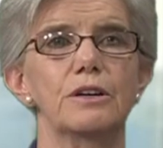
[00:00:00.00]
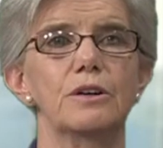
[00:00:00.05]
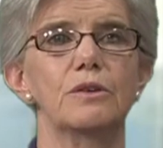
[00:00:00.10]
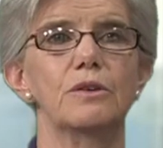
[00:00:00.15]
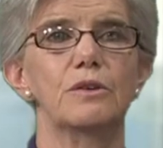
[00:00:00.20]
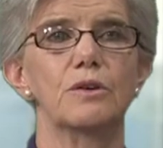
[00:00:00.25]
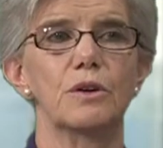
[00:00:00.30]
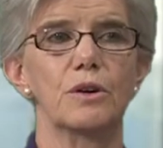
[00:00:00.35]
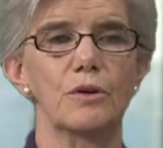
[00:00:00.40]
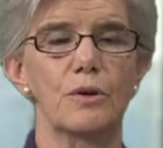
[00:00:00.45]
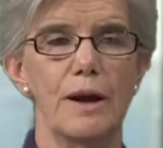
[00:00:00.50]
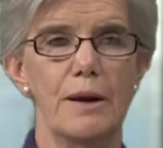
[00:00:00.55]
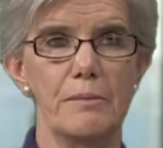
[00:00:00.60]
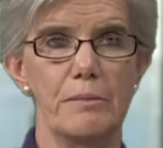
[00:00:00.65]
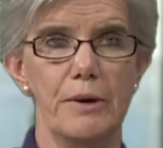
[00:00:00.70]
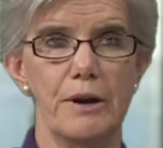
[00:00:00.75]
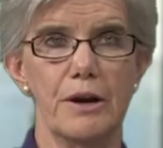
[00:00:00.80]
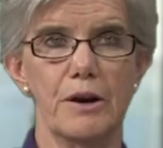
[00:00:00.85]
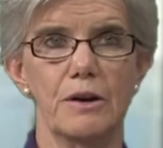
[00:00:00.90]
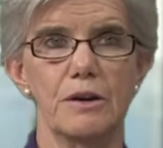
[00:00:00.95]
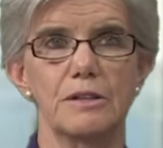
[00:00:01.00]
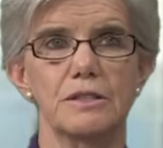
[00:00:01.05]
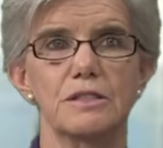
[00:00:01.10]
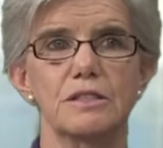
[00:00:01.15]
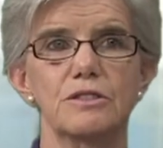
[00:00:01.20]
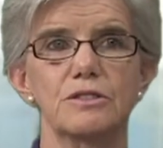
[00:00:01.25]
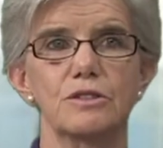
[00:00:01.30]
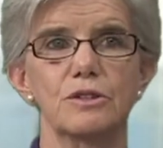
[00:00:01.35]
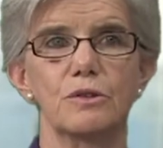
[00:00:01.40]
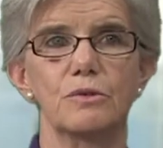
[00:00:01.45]
or grandparents
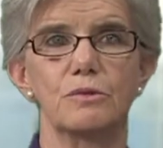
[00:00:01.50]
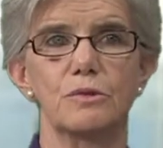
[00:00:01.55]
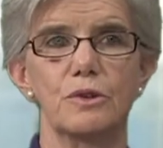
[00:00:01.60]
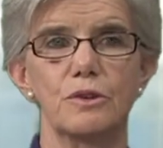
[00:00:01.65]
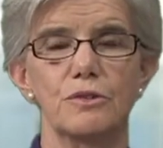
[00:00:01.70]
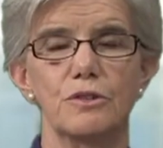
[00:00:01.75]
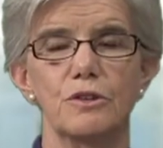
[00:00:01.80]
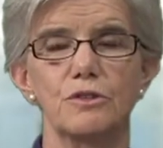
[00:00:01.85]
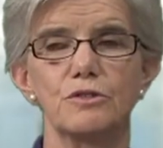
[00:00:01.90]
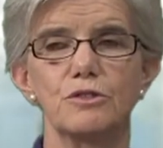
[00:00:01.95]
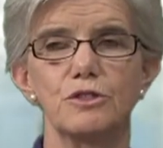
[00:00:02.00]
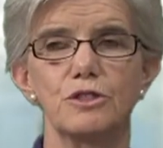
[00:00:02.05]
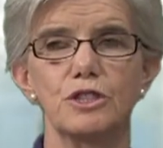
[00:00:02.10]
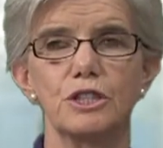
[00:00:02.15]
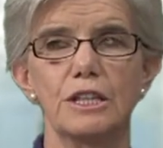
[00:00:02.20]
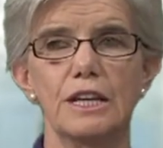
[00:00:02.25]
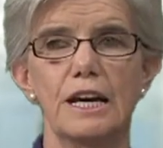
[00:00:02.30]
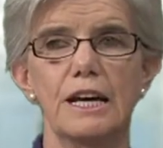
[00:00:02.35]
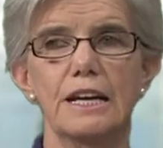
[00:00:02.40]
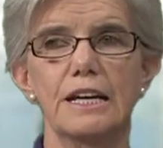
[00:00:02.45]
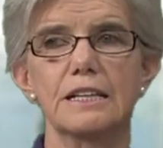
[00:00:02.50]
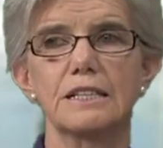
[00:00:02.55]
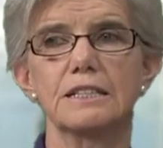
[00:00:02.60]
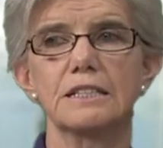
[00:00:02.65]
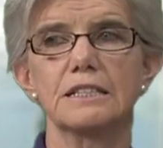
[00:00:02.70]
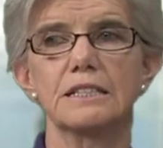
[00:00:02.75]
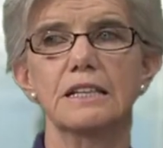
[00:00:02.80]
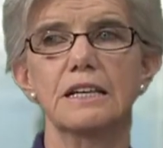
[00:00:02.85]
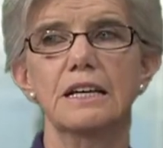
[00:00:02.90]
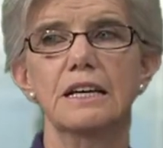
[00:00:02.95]
and so forth. Those are genetics.